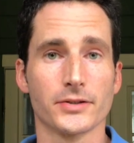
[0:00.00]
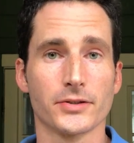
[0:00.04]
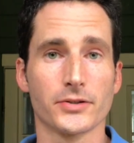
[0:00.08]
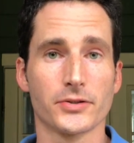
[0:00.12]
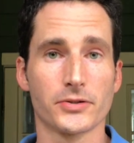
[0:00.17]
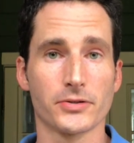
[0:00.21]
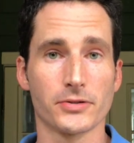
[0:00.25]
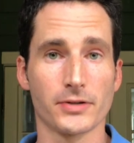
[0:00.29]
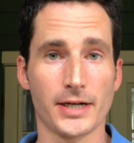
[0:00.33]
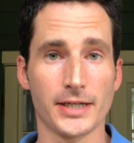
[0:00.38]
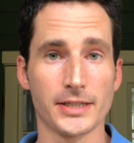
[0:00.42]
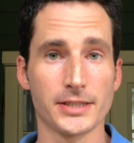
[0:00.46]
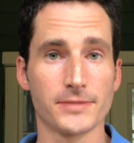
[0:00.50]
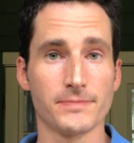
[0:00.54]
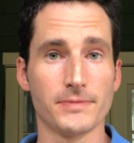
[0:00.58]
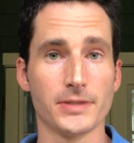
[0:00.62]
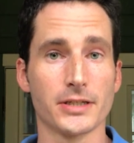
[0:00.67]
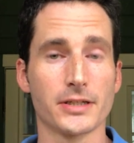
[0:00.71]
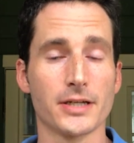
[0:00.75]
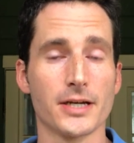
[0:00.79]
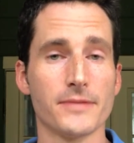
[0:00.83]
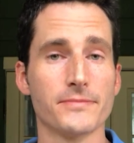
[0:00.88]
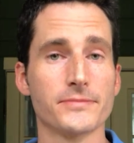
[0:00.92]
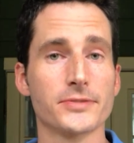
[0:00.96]
Christ
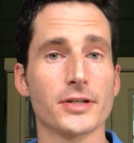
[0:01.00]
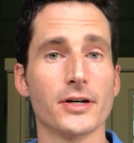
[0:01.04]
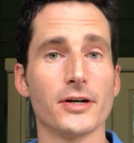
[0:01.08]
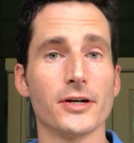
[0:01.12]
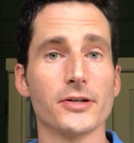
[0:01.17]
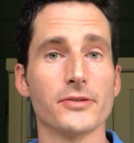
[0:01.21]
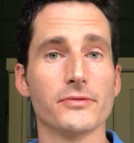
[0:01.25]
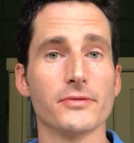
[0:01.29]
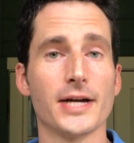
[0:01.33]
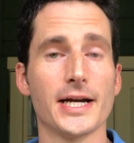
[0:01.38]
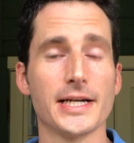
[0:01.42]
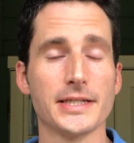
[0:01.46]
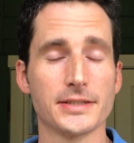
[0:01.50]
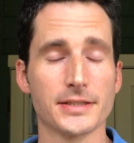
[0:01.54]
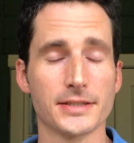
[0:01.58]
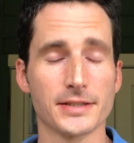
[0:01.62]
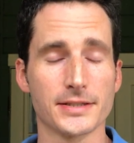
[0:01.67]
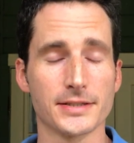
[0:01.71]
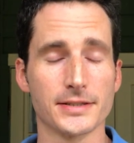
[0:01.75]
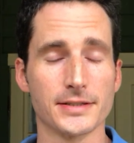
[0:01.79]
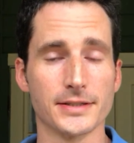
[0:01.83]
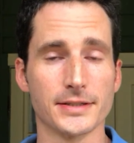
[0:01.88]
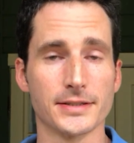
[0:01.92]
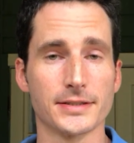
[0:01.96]
becomes our
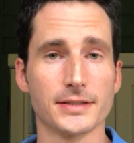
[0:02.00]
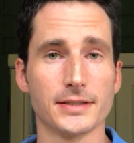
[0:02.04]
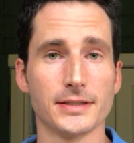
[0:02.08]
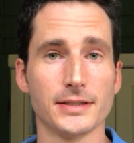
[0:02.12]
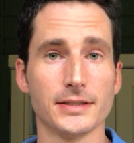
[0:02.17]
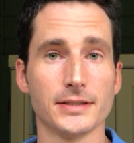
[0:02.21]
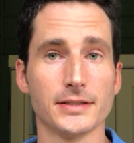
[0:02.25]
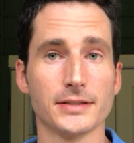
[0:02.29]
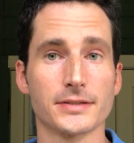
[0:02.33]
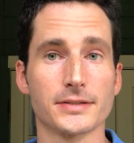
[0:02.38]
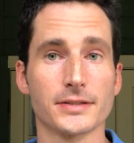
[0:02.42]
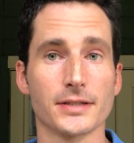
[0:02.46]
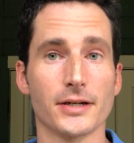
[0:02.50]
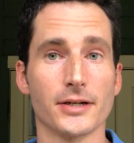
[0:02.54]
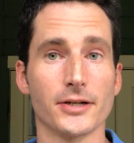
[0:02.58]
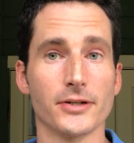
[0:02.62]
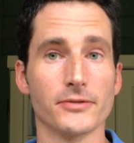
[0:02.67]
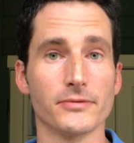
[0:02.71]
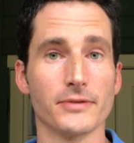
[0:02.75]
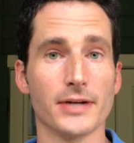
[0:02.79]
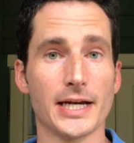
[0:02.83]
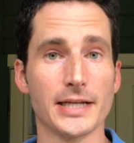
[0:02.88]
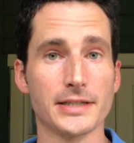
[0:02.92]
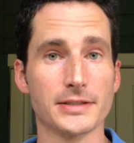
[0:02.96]
righteousness. He is
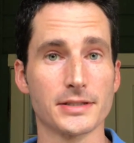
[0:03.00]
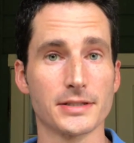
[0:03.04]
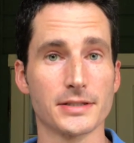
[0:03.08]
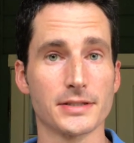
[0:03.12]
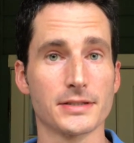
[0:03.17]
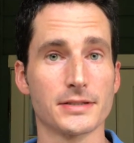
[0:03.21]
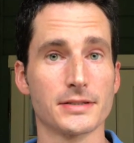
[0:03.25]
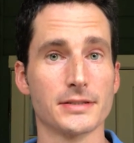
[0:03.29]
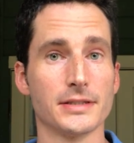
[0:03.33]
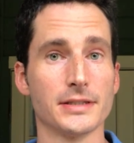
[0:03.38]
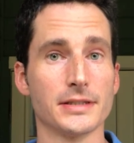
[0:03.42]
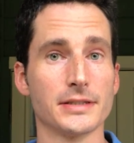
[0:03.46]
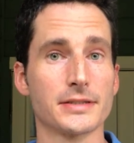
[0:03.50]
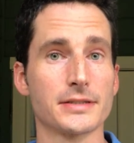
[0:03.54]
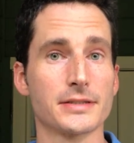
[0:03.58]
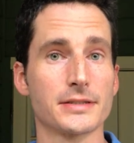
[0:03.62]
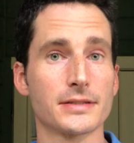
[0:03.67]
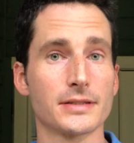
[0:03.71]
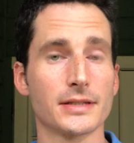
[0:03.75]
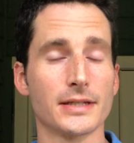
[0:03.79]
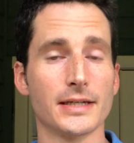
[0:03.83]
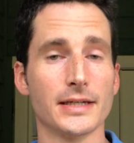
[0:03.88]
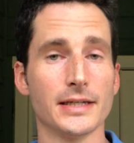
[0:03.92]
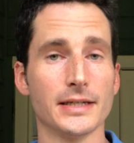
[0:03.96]
our
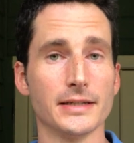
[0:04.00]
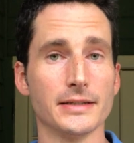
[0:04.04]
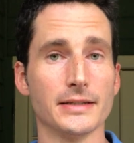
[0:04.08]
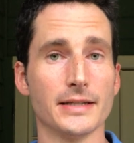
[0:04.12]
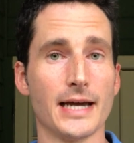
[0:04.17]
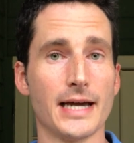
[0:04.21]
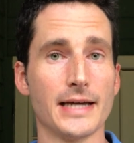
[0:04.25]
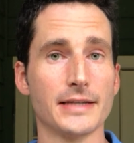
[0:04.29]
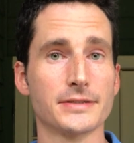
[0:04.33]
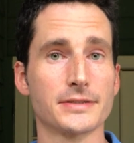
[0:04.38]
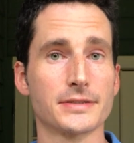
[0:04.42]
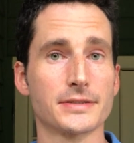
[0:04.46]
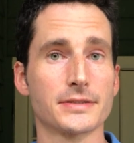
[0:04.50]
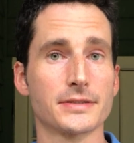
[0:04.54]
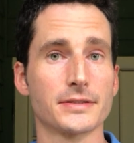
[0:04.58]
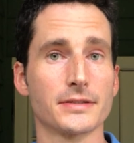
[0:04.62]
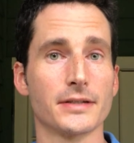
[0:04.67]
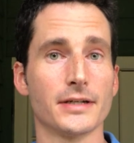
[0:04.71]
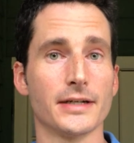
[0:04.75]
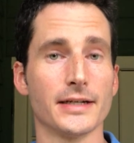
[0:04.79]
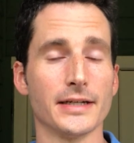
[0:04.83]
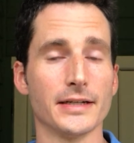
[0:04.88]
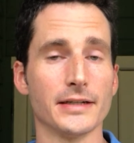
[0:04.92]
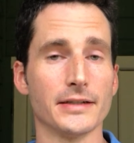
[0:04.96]
righteousness, and that's
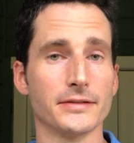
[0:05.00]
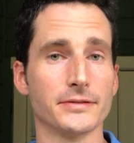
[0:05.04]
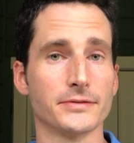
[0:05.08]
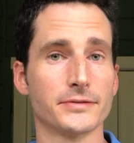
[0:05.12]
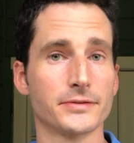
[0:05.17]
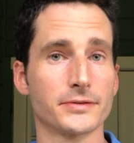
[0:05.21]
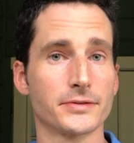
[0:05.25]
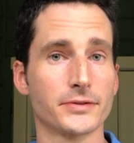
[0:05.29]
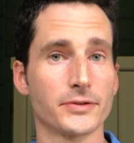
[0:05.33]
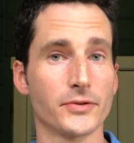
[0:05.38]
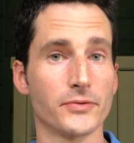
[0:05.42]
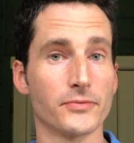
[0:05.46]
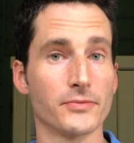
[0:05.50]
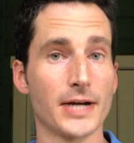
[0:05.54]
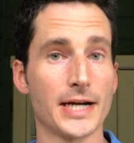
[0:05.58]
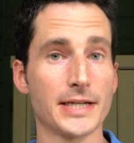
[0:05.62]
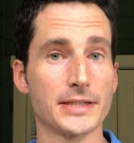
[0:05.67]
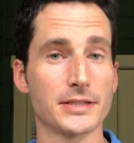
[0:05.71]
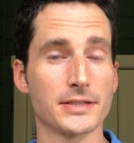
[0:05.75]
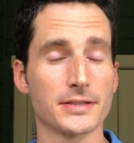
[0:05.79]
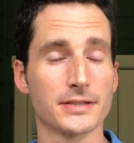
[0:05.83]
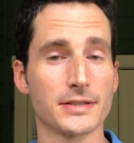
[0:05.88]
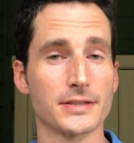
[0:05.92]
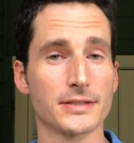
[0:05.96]
the
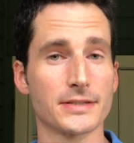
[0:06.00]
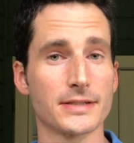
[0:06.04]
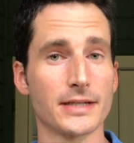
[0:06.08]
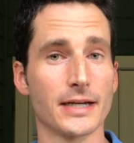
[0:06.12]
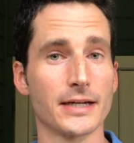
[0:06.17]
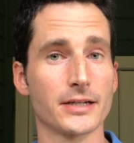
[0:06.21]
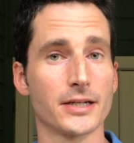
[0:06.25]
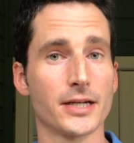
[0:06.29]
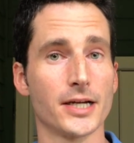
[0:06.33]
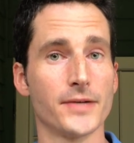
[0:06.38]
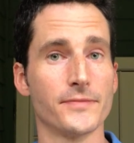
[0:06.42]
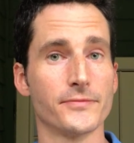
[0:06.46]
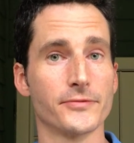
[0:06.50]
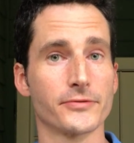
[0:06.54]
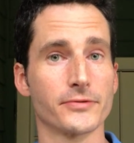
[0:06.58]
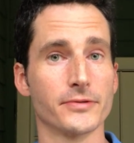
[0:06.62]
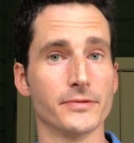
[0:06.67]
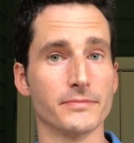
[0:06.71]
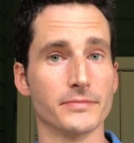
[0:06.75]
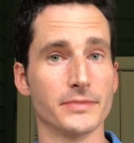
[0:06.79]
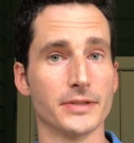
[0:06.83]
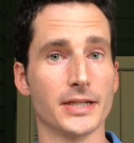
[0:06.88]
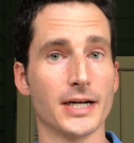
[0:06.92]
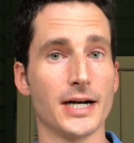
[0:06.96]
righteousness that comes
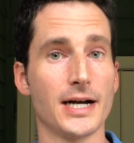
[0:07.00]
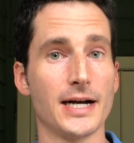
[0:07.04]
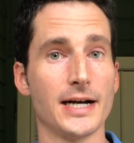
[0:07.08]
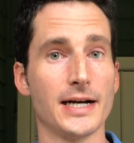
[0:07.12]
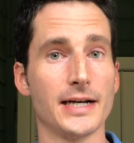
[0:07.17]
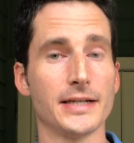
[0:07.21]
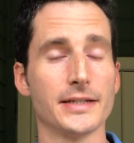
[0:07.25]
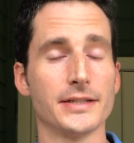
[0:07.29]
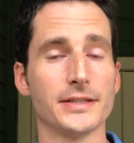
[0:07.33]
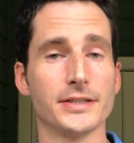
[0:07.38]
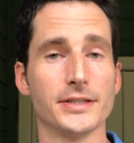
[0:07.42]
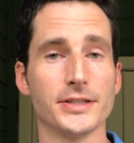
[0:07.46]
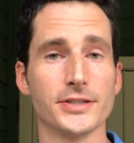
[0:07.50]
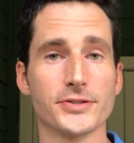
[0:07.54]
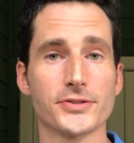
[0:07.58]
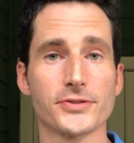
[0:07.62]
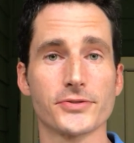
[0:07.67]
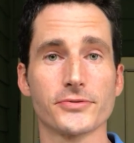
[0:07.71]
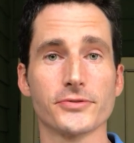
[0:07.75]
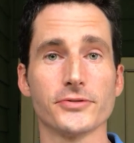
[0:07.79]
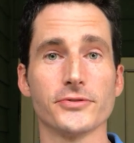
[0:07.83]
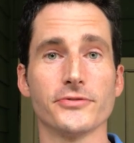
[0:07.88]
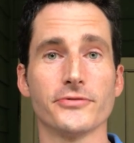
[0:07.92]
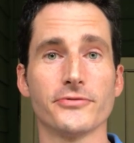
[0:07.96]
from God, and it's
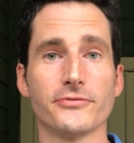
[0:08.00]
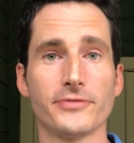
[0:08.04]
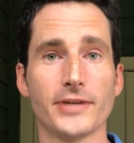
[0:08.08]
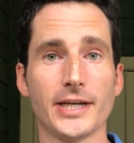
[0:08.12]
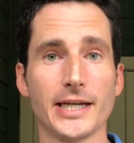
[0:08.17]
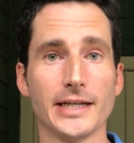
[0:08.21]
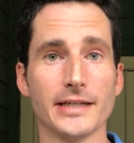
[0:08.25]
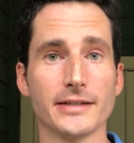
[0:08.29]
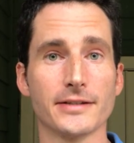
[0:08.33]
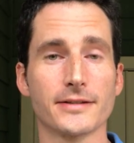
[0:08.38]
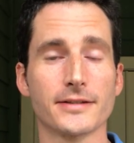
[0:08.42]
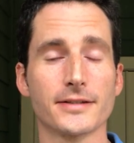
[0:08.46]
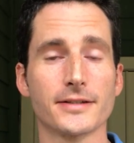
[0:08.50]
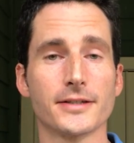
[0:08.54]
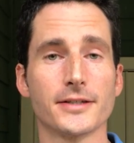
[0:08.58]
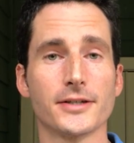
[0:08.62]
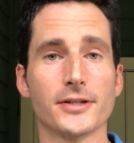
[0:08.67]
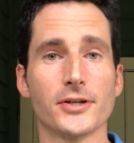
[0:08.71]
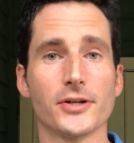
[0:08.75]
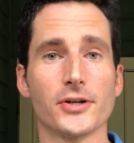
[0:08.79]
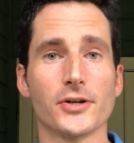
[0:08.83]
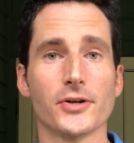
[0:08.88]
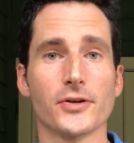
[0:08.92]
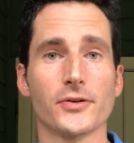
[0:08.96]
through faith.
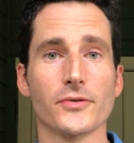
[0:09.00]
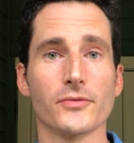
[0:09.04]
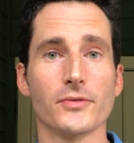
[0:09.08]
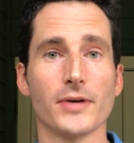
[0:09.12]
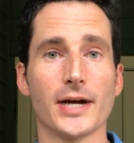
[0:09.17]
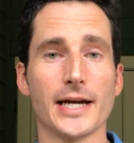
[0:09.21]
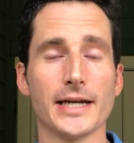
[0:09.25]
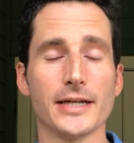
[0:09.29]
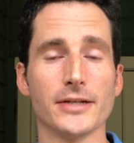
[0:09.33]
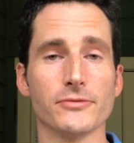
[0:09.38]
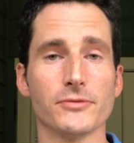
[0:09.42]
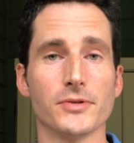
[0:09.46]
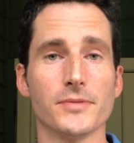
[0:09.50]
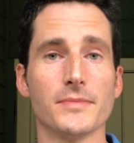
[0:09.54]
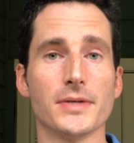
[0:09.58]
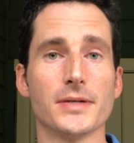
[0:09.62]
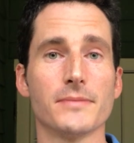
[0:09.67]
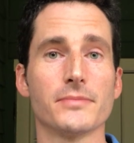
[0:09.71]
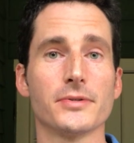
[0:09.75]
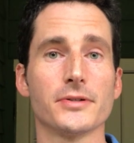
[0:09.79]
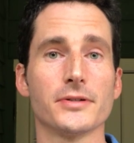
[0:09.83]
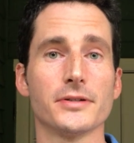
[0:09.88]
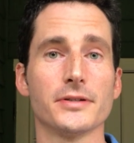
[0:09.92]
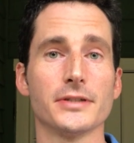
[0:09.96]
Right?
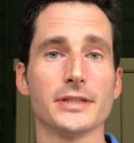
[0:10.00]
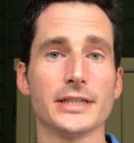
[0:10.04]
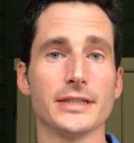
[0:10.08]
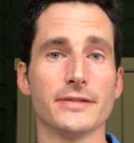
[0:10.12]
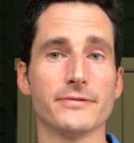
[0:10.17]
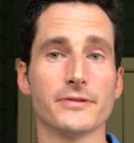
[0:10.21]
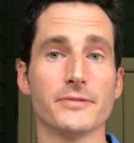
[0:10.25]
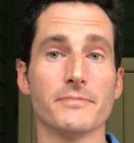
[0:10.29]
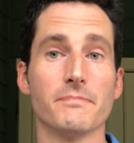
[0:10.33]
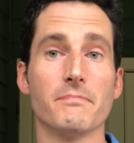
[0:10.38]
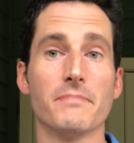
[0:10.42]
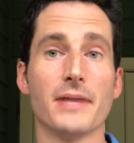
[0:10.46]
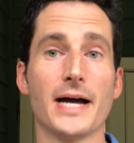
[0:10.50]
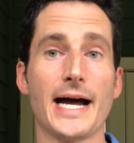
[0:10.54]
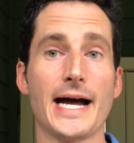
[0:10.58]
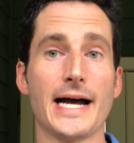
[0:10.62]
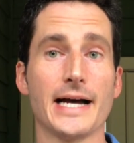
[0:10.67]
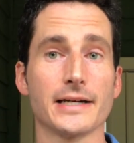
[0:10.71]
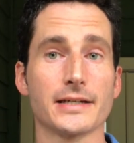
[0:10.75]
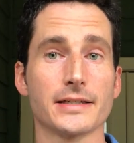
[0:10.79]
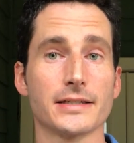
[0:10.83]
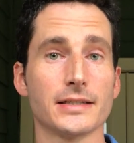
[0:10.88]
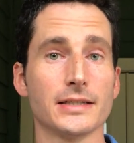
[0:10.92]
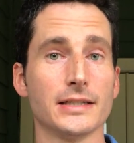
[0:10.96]
Remember, even
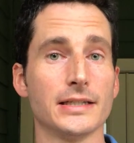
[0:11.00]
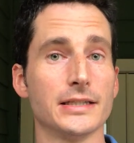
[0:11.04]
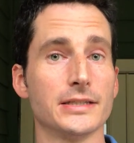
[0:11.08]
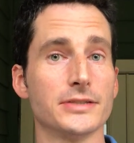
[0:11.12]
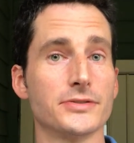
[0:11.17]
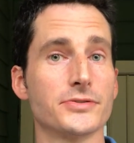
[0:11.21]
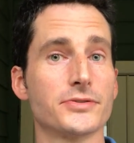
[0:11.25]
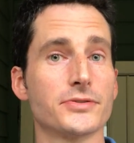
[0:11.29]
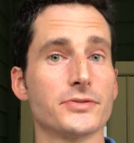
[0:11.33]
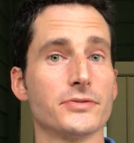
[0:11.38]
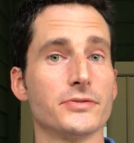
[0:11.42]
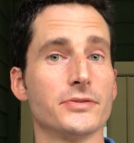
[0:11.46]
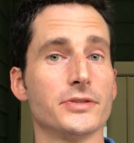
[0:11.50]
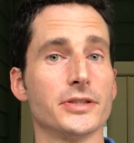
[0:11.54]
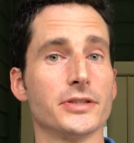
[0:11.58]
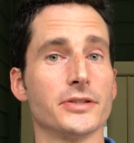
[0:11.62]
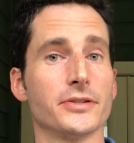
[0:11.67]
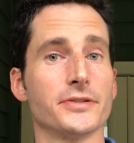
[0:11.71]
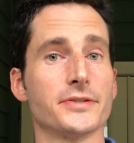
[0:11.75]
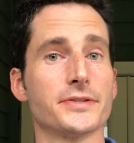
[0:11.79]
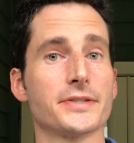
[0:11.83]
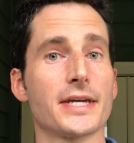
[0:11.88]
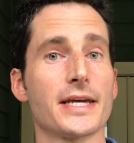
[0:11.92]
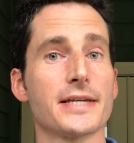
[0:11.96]
back into the
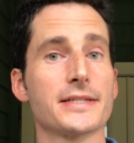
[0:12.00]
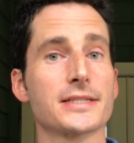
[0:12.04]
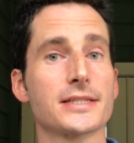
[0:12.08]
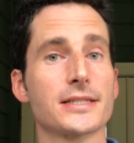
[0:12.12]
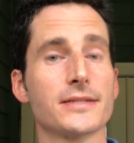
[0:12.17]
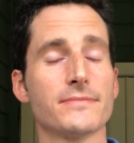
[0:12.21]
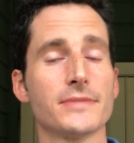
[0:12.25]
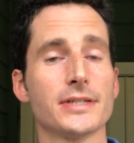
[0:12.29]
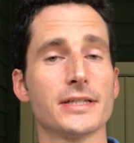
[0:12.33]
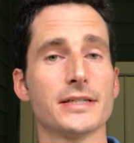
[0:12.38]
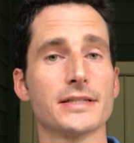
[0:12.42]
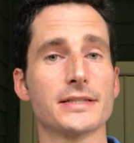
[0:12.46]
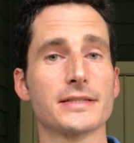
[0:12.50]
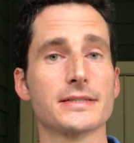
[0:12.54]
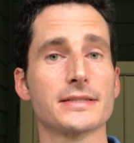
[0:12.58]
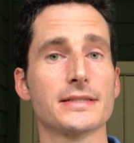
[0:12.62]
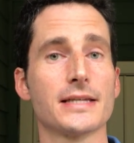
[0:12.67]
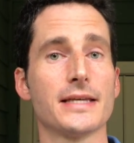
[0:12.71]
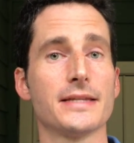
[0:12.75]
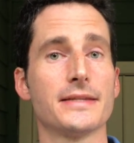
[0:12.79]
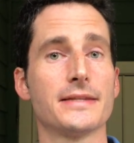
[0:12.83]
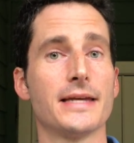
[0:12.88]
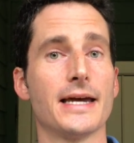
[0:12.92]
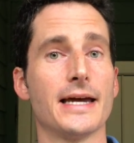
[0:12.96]
Old Testament, it
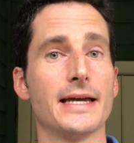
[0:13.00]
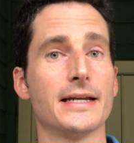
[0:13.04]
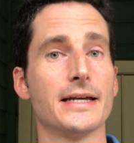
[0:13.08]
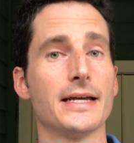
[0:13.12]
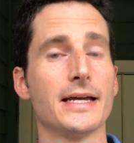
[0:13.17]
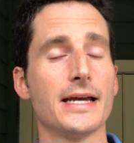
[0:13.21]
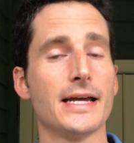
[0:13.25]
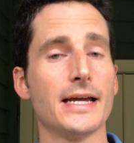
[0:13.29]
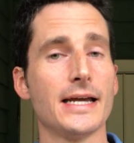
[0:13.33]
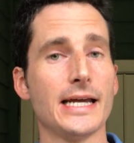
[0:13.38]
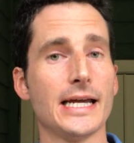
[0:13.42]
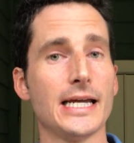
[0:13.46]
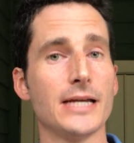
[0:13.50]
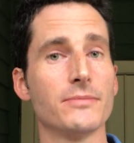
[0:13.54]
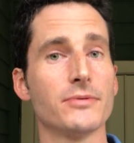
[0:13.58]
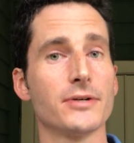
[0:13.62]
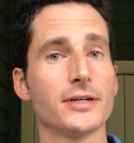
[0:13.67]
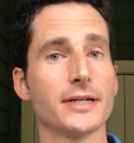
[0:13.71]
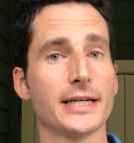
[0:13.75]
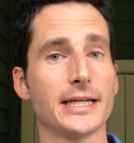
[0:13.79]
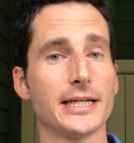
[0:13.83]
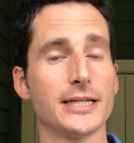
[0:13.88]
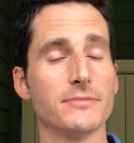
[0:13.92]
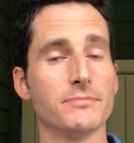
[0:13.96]
said that
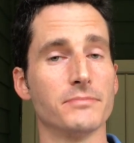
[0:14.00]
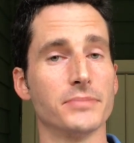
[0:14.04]
Abraham